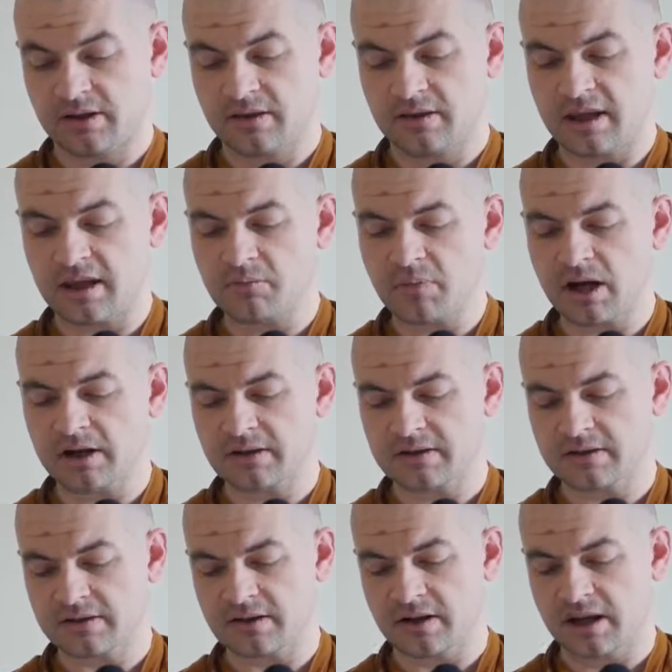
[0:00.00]
Then
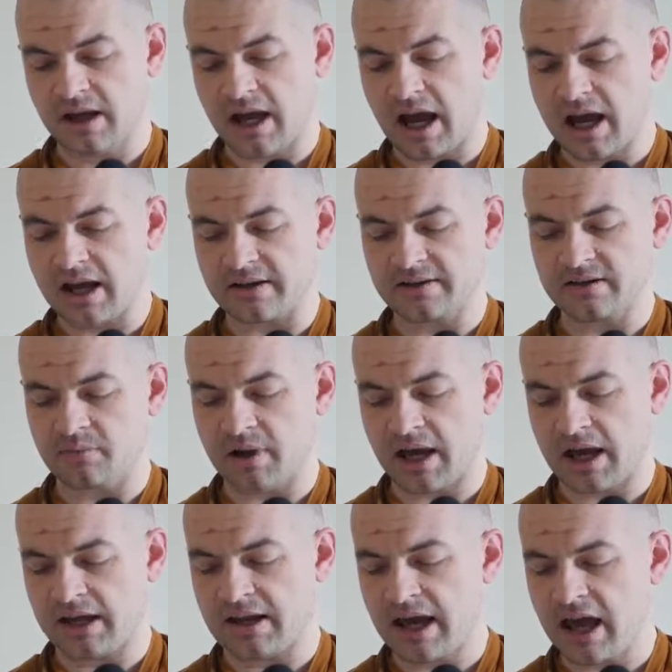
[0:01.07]
monks asked
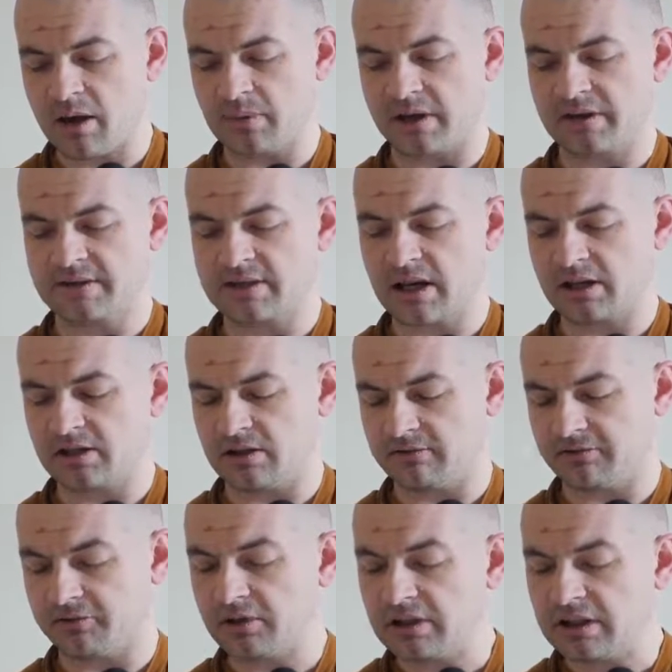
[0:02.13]
Mahanama the Sakyan
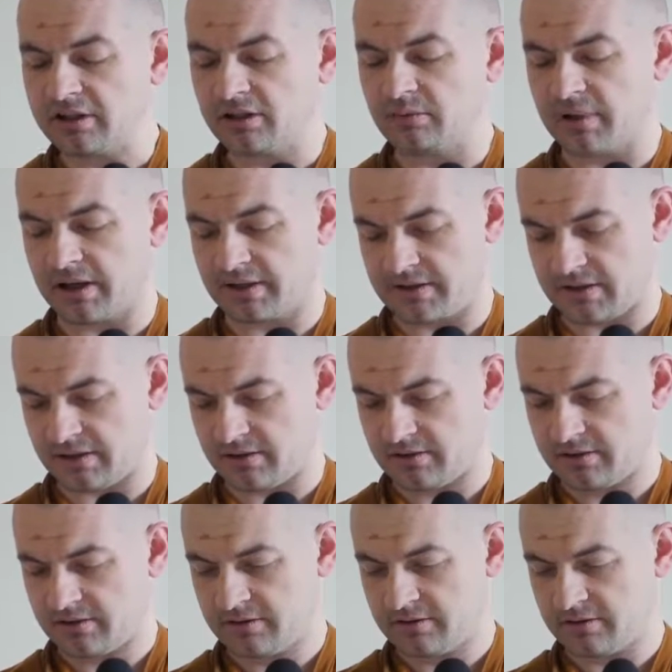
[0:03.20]
for a little medicine,
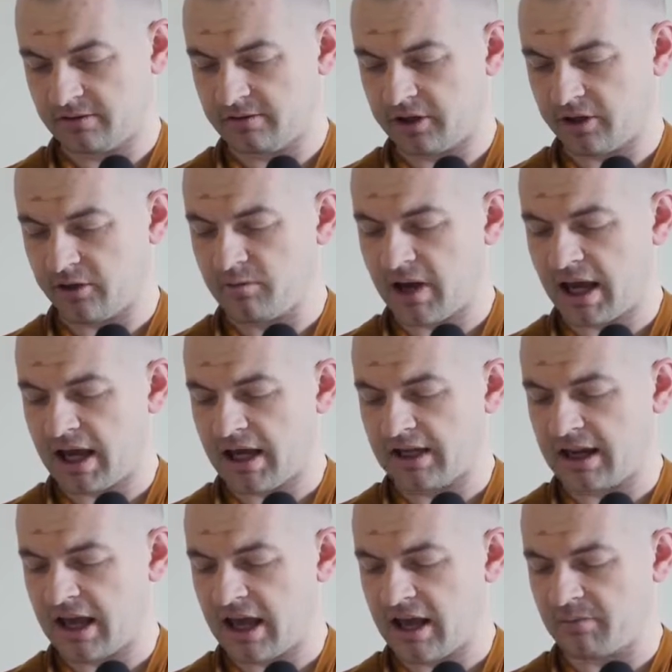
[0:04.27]
although
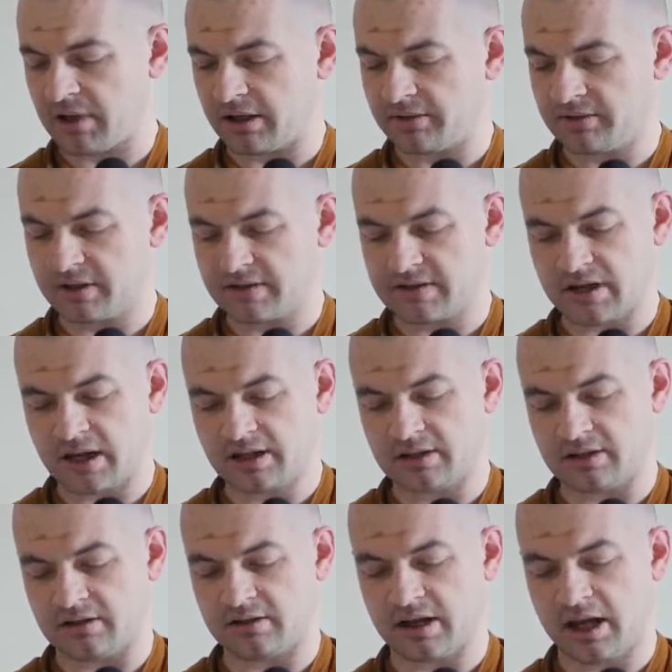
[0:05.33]
Mahanama the
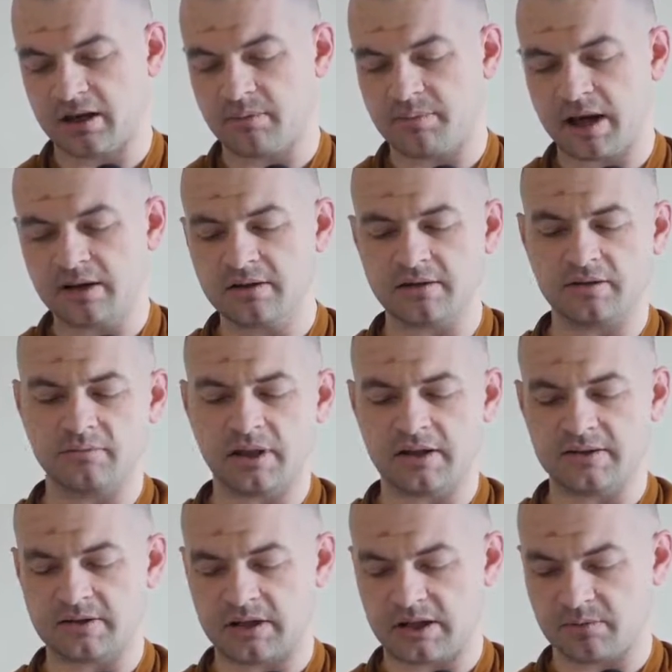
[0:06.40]
Sakyan had abundant
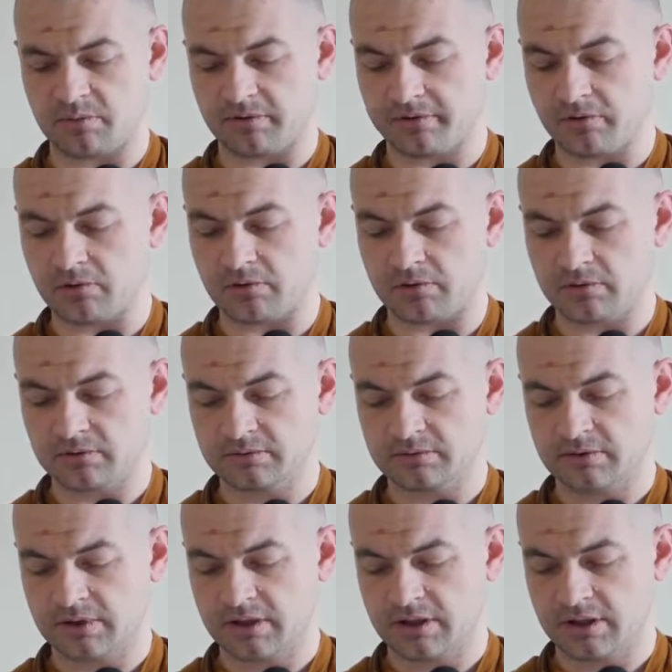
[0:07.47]
medicine as before.
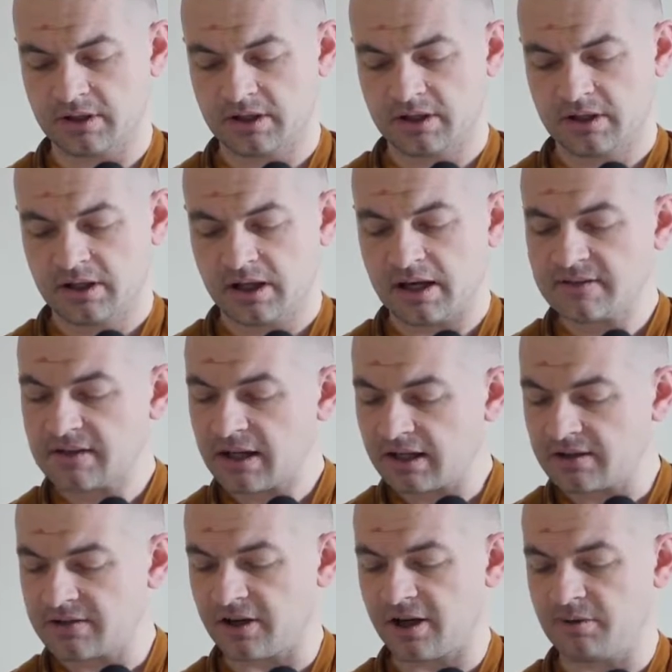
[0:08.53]
A
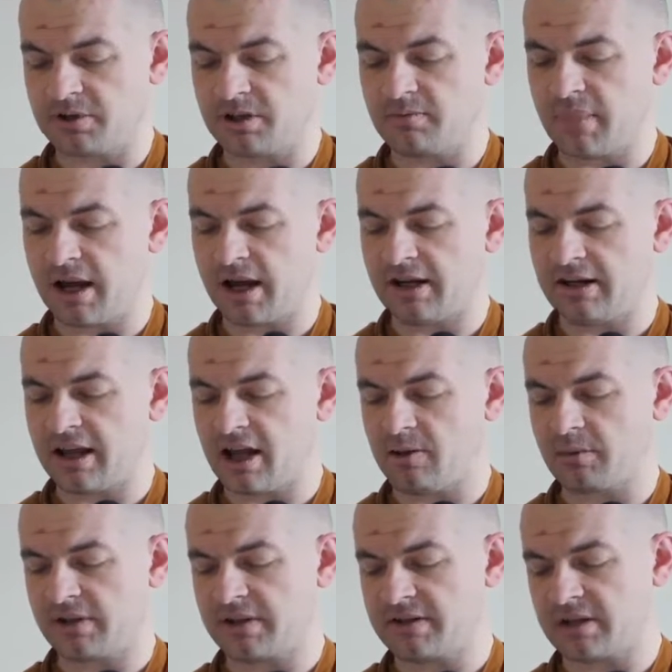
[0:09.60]
second time did
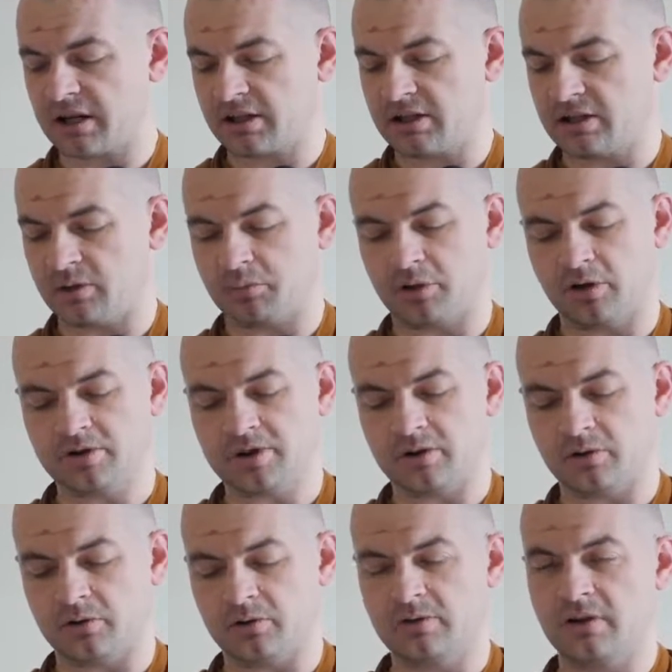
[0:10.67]
Mahanama the Sakyan approach the
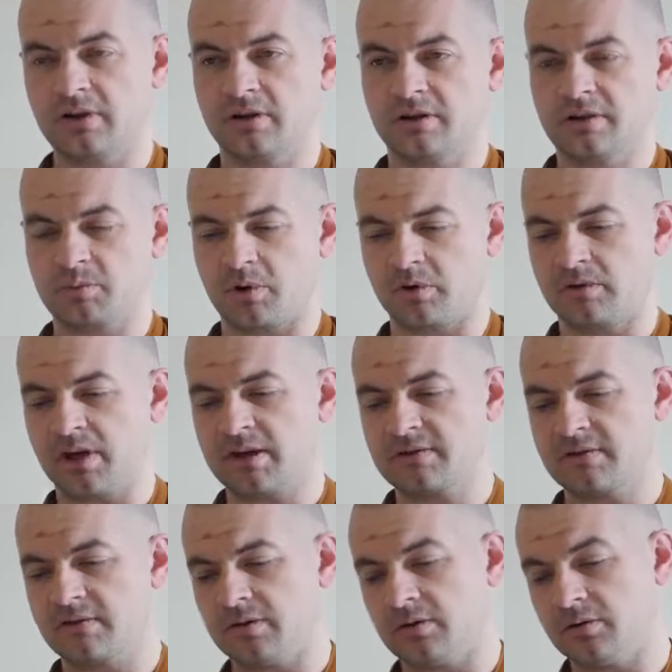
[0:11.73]
Lord, spoke thus
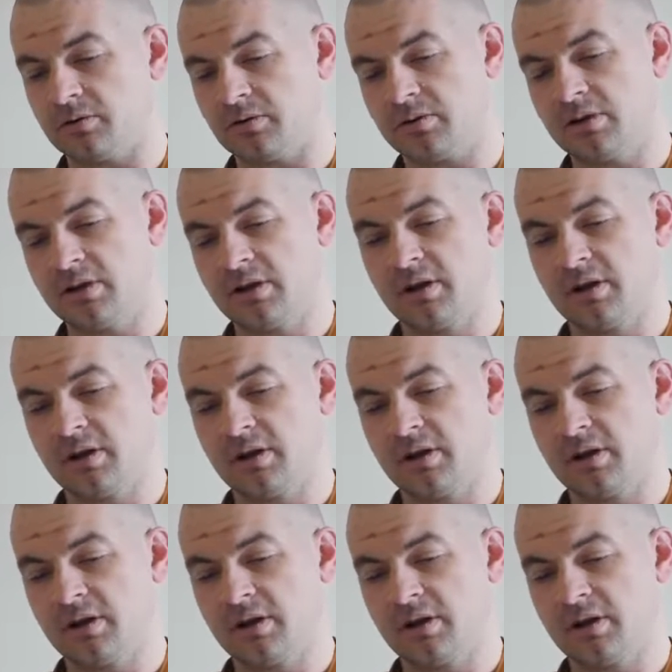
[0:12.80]
to the Lord,